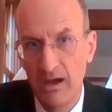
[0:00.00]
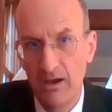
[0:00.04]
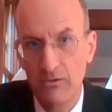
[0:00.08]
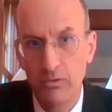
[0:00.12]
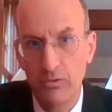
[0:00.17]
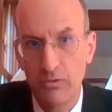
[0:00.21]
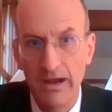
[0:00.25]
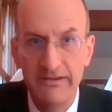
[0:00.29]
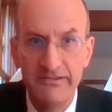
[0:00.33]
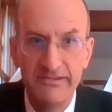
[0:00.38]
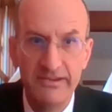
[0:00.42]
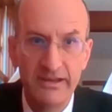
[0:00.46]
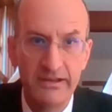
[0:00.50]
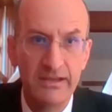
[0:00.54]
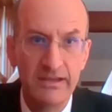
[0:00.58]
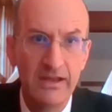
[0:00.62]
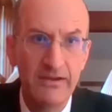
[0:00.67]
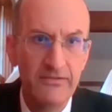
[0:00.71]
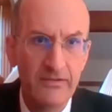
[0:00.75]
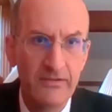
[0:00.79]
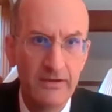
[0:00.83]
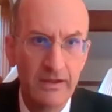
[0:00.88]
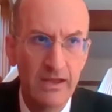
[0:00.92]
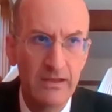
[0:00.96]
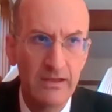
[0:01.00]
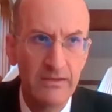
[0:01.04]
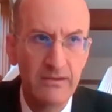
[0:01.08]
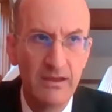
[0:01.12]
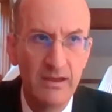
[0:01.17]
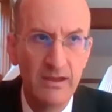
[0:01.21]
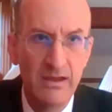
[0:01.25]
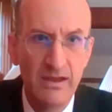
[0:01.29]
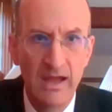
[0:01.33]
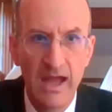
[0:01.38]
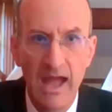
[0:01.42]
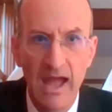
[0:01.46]
quite significant,
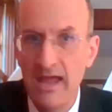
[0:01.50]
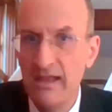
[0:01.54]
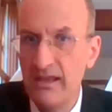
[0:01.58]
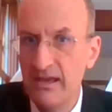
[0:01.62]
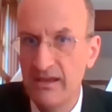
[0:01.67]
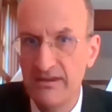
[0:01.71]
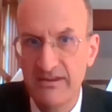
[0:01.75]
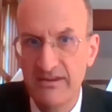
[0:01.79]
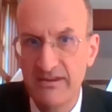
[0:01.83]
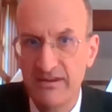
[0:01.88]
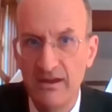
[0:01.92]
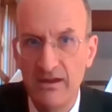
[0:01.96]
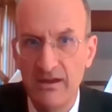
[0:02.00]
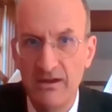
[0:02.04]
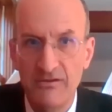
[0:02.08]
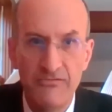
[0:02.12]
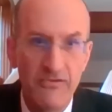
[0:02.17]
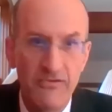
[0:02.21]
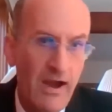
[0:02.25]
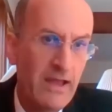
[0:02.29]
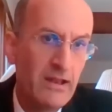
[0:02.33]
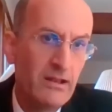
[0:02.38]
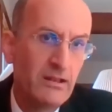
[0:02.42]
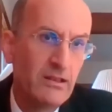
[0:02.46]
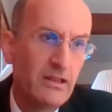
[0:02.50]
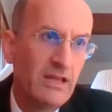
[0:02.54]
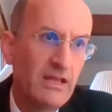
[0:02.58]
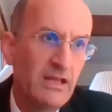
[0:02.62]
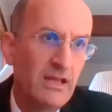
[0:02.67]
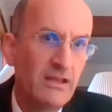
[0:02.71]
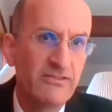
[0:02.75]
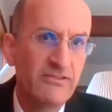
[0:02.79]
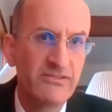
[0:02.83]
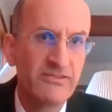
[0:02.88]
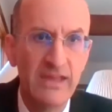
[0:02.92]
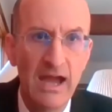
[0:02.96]
and it's
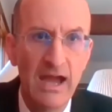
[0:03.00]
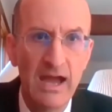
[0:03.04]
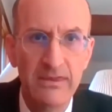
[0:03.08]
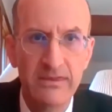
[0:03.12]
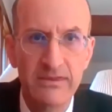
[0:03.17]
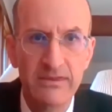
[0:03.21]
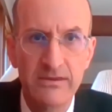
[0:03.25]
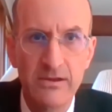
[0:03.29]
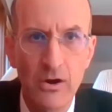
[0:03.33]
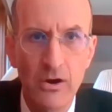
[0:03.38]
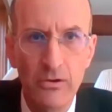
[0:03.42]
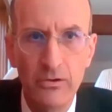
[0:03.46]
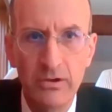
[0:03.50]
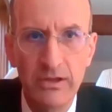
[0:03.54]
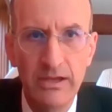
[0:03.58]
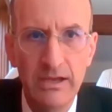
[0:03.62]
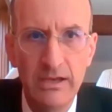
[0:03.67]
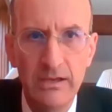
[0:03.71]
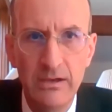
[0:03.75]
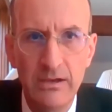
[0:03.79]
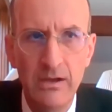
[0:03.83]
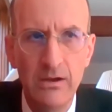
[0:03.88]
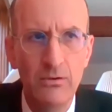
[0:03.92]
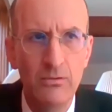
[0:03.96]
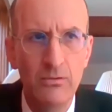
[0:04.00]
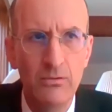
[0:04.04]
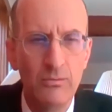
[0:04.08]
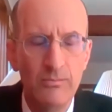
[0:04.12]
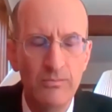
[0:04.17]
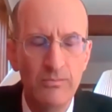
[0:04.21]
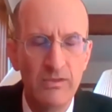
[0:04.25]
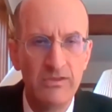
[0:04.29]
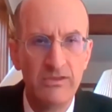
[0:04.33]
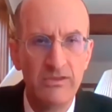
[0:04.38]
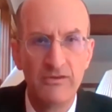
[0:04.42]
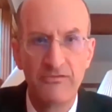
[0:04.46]
not totally new.
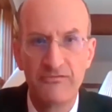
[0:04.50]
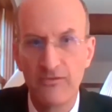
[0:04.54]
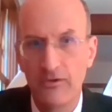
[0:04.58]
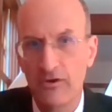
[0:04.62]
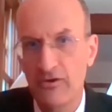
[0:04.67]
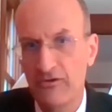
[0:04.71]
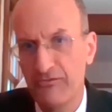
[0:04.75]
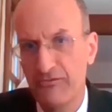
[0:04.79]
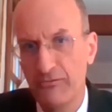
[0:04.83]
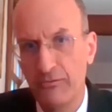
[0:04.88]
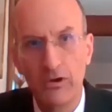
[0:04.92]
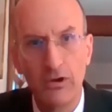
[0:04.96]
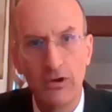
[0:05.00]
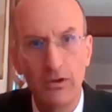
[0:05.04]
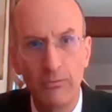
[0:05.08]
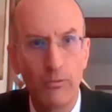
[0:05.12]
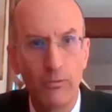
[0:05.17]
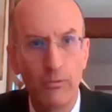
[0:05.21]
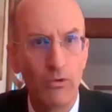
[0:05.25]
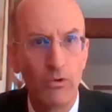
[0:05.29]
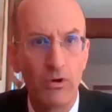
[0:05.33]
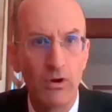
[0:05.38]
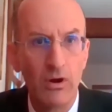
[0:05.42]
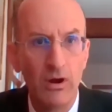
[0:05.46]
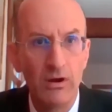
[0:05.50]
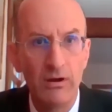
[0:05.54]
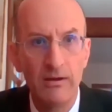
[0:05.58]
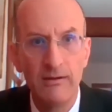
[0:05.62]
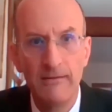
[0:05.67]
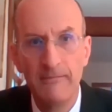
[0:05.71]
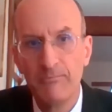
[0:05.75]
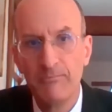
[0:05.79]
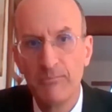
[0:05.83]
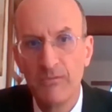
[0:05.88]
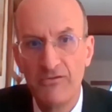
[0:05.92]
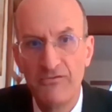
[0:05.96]
The First World War
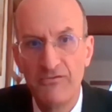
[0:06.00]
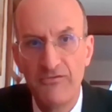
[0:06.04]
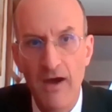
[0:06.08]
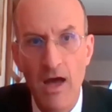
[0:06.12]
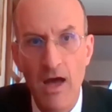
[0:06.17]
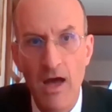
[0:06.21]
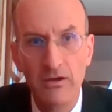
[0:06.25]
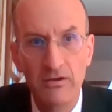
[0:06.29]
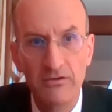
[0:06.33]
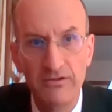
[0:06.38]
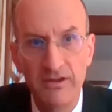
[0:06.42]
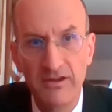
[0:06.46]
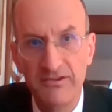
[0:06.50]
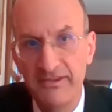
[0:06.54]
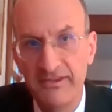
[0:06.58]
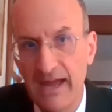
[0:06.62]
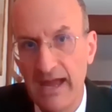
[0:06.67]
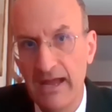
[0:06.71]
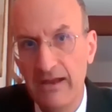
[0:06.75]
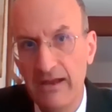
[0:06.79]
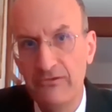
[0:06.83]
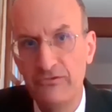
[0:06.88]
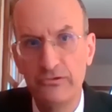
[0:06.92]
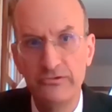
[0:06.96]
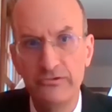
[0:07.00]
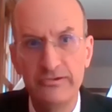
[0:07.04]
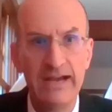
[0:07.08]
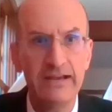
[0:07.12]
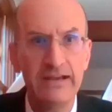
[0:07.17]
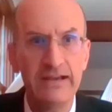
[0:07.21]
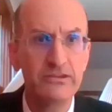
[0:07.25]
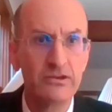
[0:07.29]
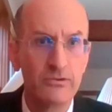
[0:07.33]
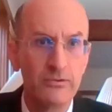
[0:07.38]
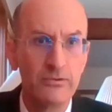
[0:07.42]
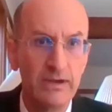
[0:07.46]
followed the same
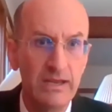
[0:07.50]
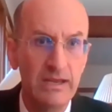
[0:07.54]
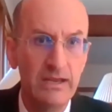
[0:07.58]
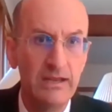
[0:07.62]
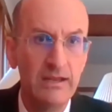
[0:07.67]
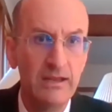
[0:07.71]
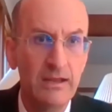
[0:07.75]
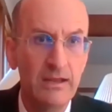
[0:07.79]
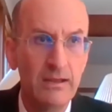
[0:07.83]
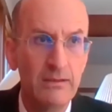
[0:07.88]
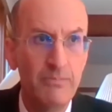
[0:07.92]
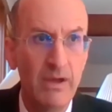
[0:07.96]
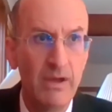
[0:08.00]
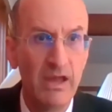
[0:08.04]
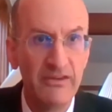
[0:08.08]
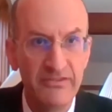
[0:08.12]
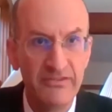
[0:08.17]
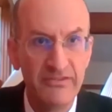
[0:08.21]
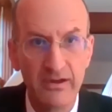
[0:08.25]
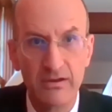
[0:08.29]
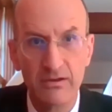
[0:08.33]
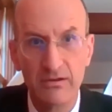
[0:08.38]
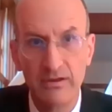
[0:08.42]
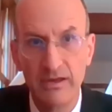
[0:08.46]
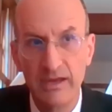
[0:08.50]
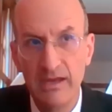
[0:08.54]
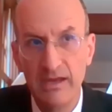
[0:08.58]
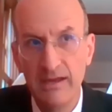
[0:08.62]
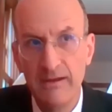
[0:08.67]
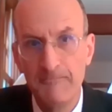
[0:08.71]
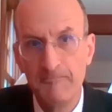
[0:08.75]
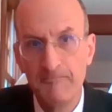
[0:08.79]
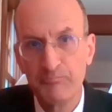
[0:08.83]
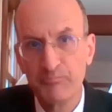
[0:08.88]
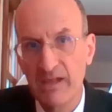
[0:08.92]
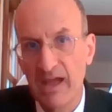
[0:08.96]
trajectory, basically,
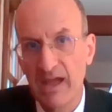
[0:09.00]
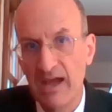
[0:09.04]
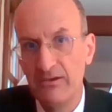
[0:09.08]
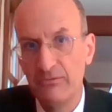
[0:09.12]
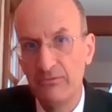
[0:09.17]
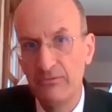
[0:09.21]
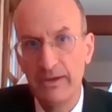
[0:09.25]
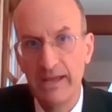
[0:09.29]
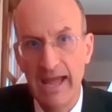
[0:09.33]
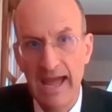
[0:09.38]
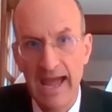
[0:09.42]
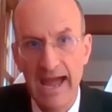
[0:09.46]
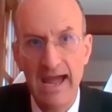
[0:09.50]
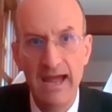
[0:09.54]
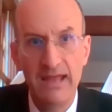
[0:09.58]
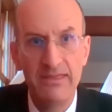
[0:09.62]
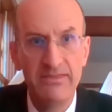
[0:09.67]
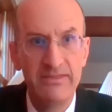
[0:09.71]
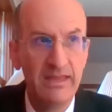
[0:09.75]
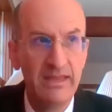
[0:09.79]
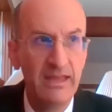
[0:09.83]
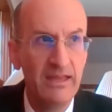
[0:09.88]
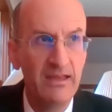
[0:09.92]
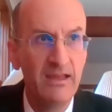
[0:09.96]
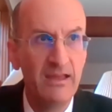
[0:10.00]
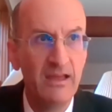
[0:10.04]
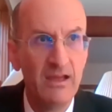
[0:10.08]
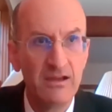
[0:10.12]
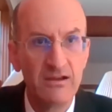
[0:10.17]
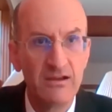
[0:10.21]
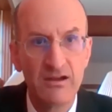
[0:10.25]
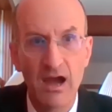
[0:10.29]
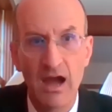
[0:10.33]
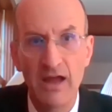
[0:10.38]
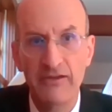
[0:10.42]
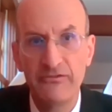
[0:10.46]
and we had the
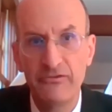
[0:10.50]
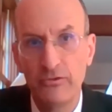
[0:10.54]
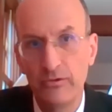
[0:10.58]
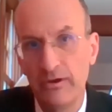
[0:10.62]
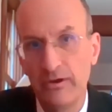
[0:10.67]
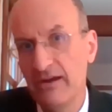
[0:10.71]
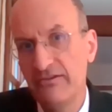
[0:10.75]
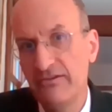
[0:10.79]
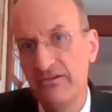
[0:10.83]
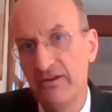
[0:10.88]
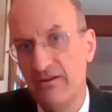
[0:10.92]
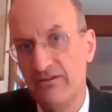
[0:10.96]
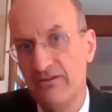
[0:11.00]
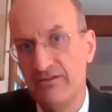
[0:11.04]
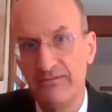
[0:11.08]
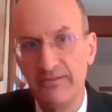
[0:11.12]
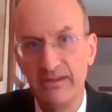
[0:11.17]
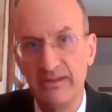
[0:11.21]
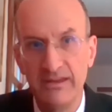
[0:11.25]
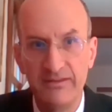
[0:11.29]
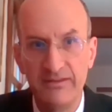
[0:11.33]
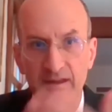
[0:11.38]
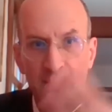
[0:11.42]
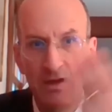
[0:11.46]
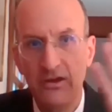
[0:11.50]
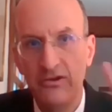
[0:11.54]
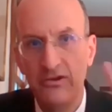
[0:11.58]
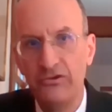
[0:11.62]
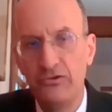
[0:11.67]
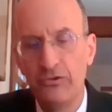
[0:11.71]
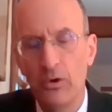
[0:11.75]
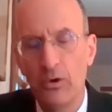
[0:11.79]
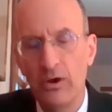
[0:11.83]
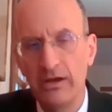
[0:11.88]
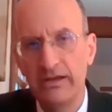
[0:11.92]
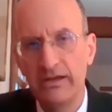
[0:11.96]
contradictions of these
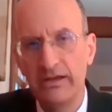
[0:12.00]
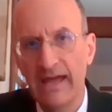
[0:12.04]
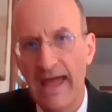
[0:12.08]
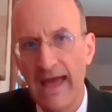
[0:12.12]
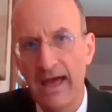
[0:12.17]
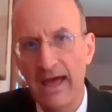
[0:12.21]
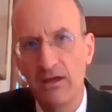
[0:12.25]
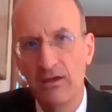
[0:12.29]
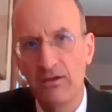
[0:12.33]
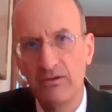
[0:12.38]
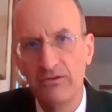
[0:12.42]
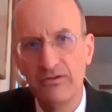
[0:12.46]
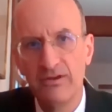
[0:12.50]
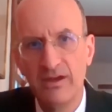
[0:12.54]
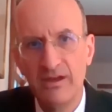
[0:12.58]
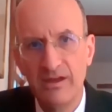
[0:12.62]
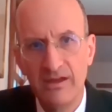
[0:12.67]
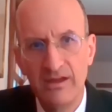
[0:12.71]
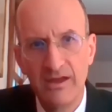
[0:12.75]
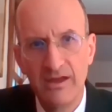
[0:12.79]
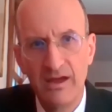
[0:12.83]
joint held